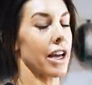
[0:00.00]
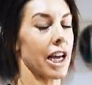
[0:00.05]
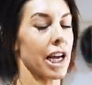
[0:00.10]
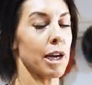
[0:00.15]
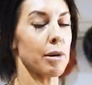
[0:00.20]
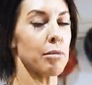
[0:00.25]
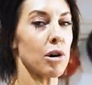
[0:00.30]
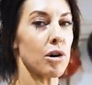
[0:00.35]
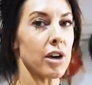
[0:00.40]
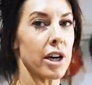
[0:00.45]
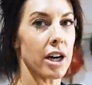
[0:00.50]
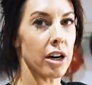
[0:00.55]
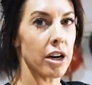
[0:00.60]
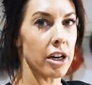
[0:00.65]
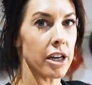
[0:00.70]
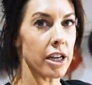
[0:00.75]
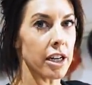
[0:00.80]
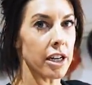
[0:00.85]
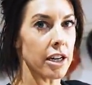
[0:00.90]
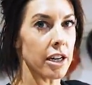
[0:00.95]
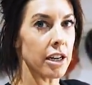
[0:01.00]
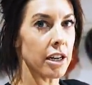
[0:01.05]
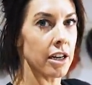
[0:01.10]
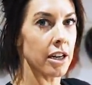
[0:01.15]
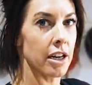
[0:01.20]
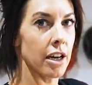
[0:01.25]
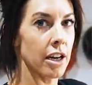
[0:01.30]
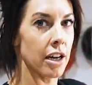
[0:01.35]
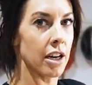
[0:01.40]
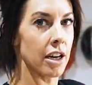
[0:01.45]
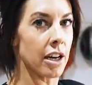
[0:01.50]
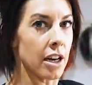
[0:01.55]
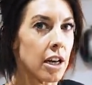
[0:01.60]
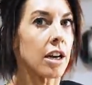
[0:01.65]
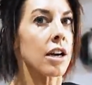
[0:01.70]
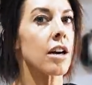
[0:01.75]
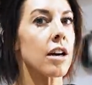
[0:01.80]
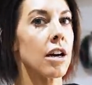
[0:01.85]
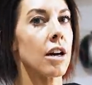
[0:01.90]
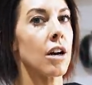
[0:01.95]
a Bulgarian
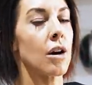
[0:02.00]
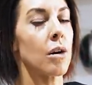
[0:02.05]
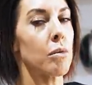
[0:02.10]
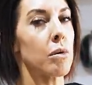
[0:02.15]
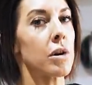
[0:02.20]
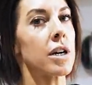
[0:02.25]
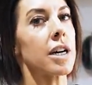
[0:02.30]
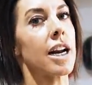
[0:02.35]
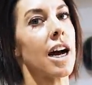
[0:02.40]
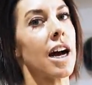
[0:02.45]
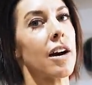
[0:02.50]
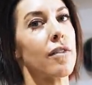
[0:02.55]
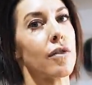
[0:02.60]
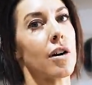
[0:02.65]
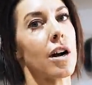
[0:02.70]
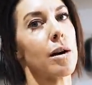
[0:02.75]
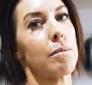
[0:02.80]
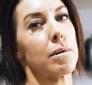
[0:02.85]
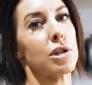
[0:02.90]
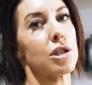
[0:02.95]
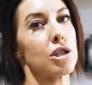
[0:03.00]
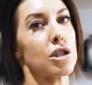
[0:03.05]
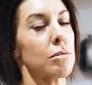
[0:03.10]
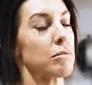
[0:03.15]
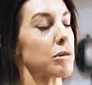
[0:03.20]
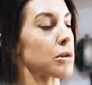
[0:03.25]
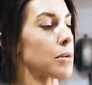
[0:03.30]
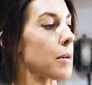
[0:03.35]
one and a half rep jump